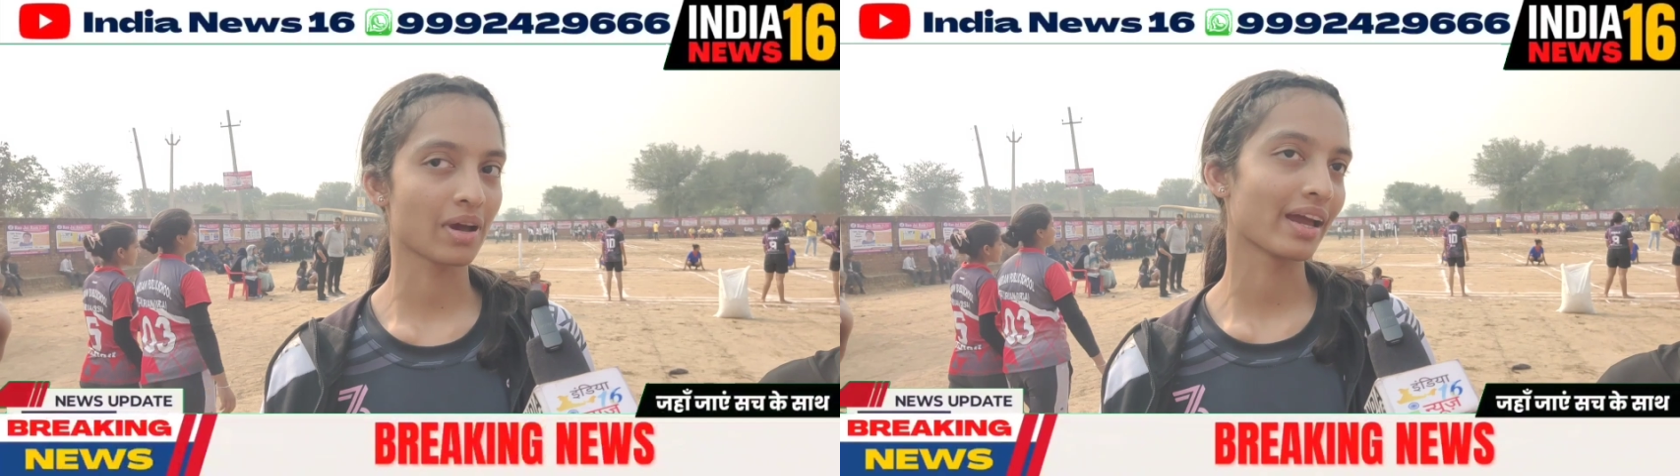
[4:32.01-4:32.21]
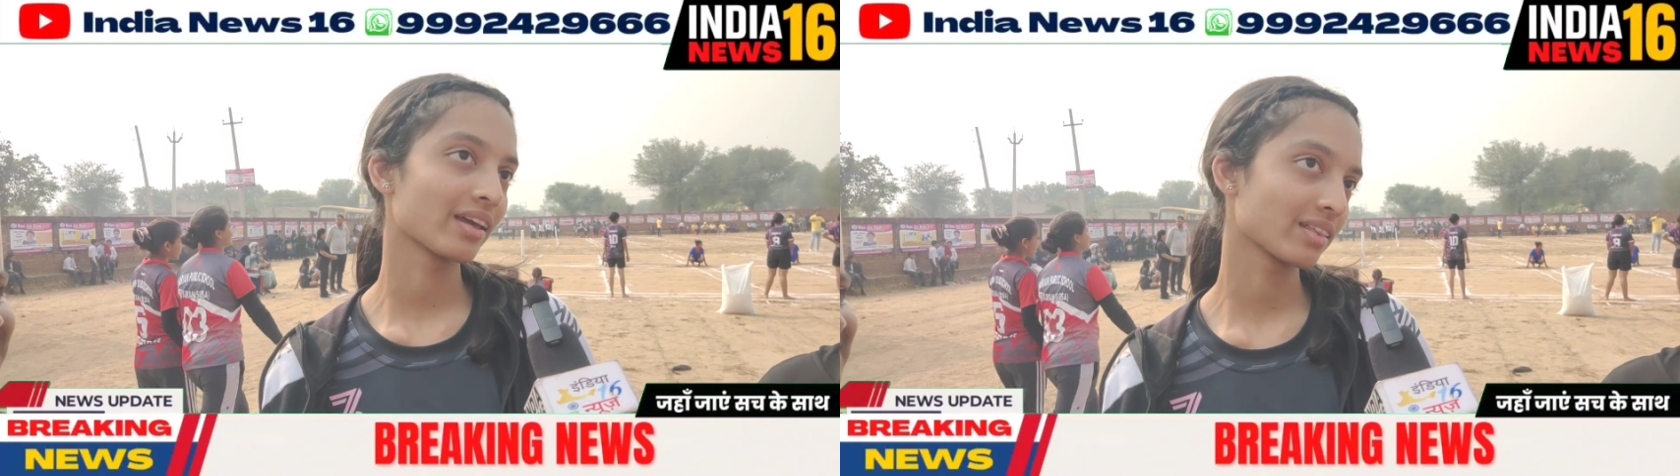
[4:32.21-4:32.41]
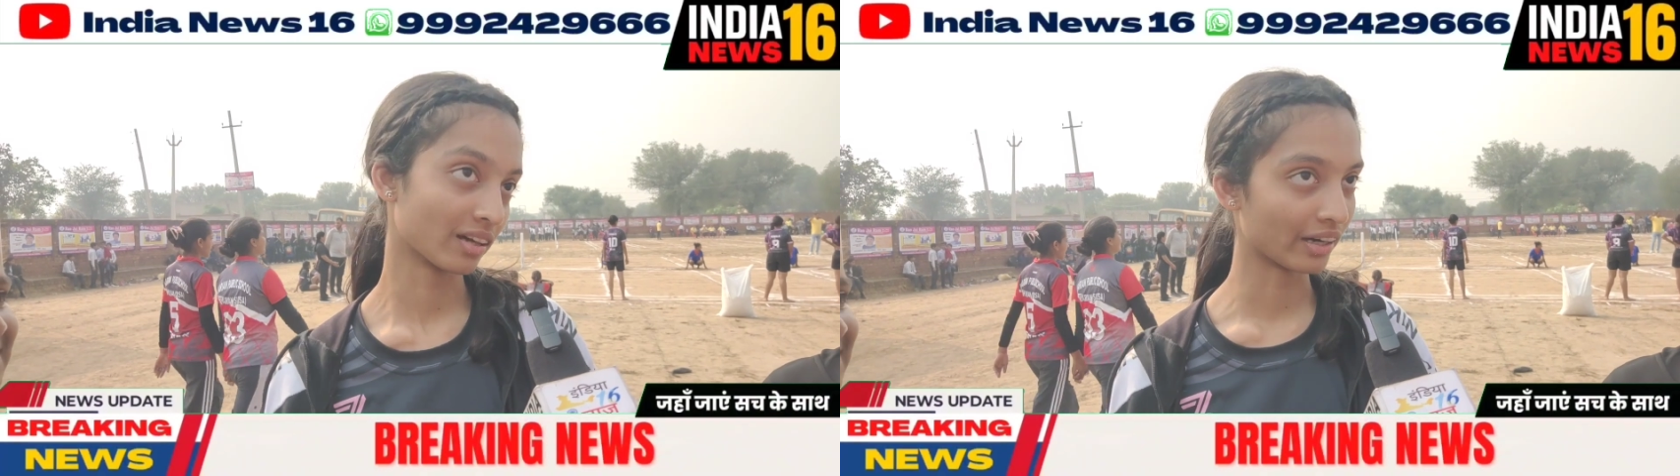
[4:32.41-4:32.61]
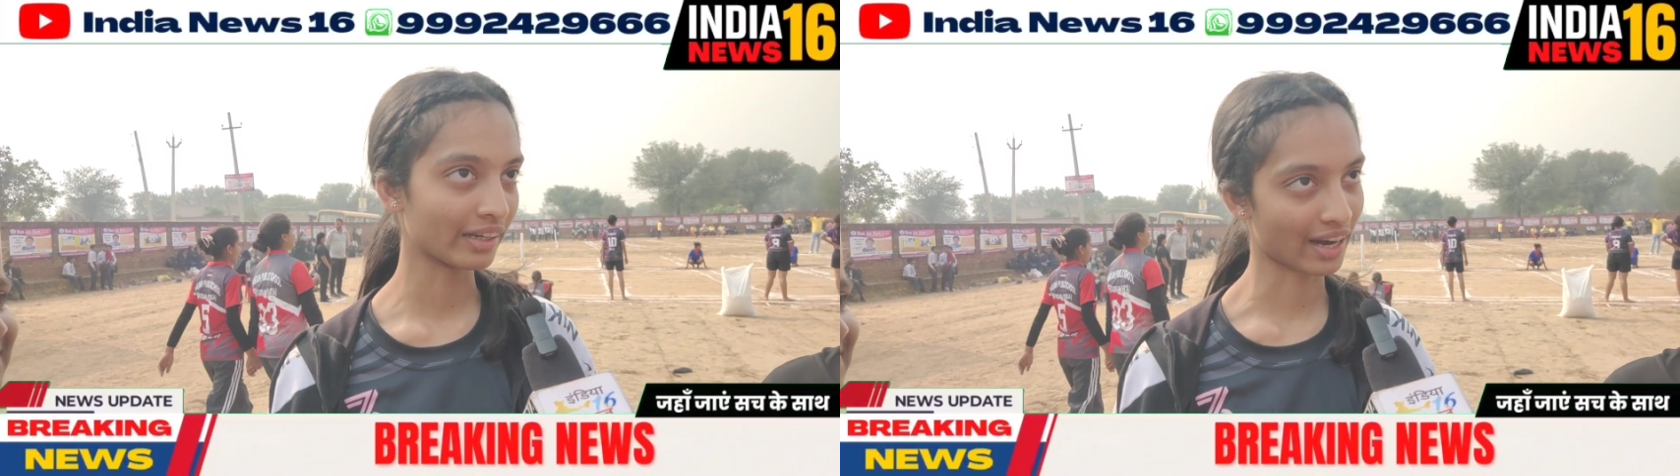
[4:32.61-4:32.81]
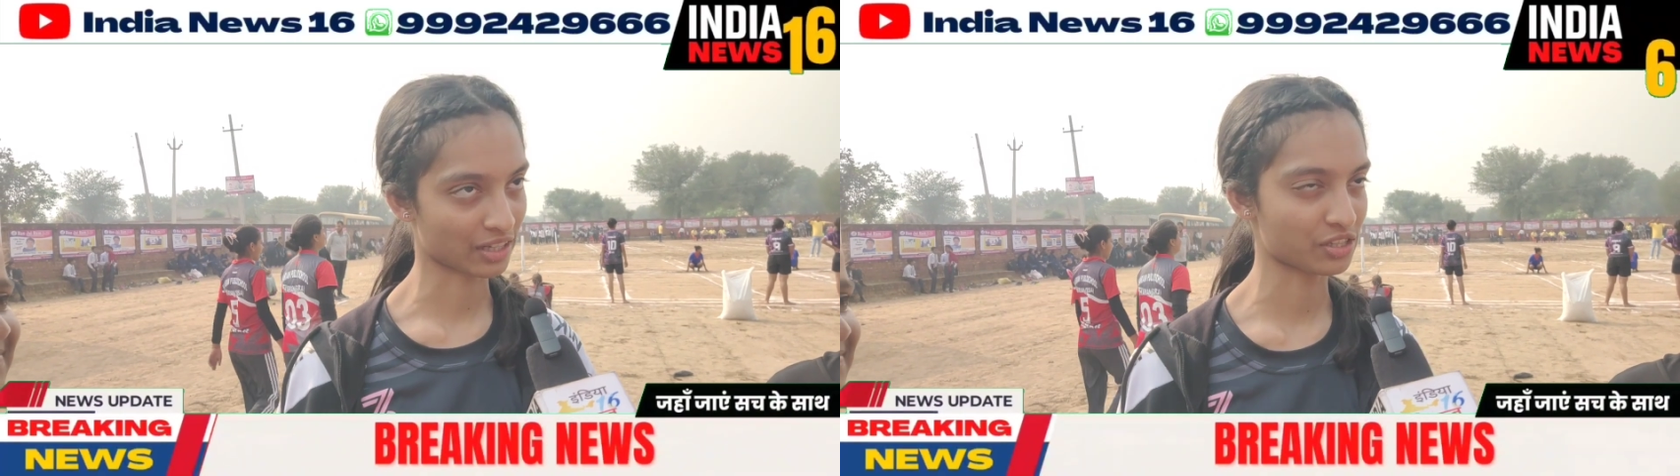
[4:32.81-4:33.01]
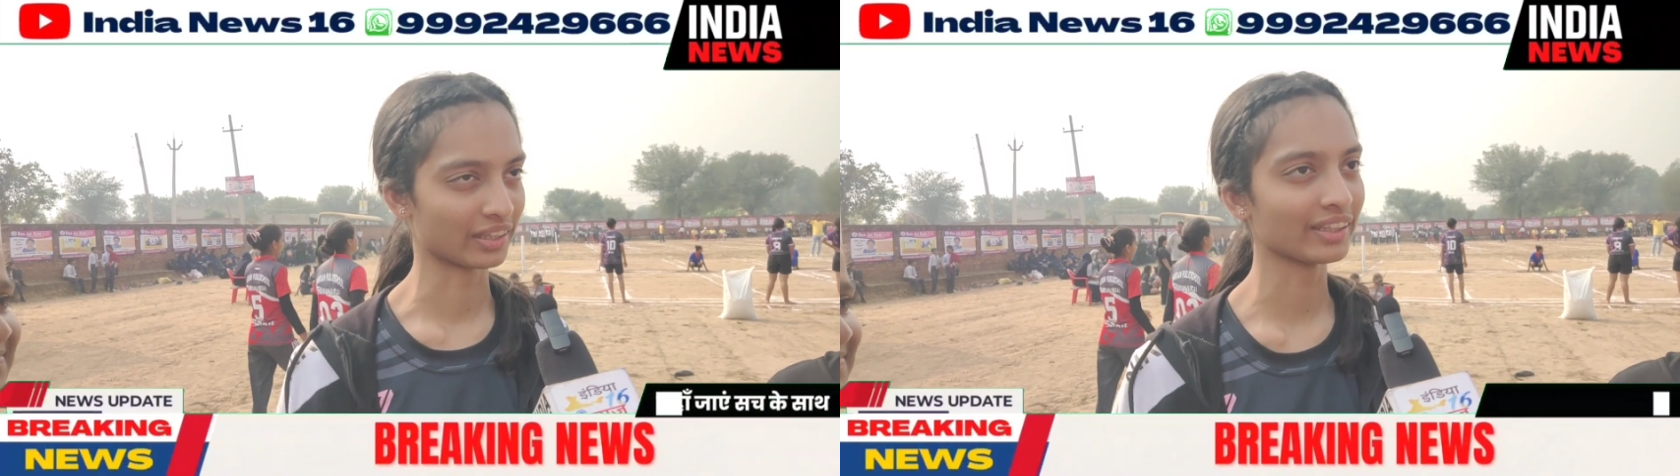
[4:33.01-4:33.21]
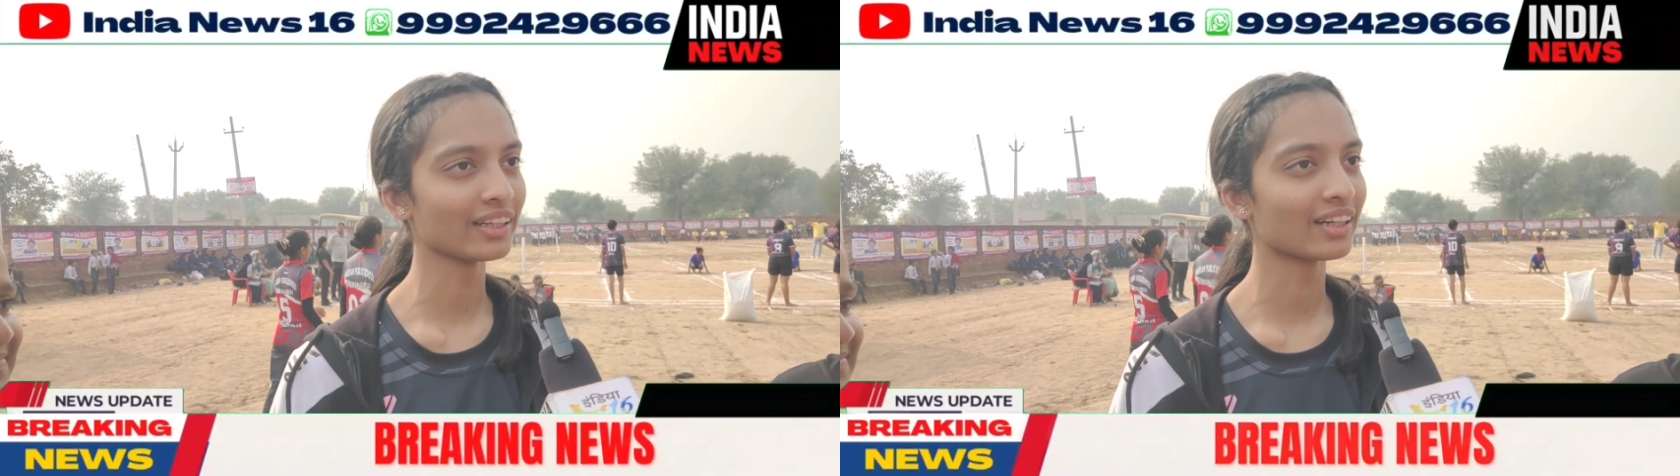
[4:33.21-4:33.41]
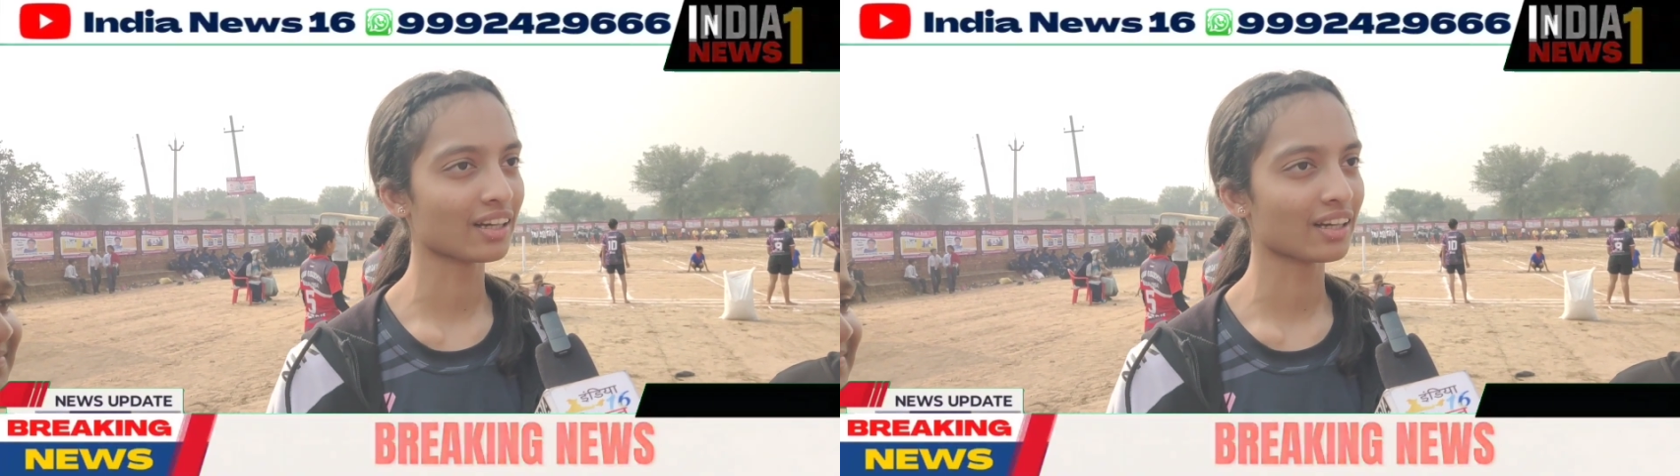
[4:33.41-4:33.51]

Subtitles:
my 3rd year actually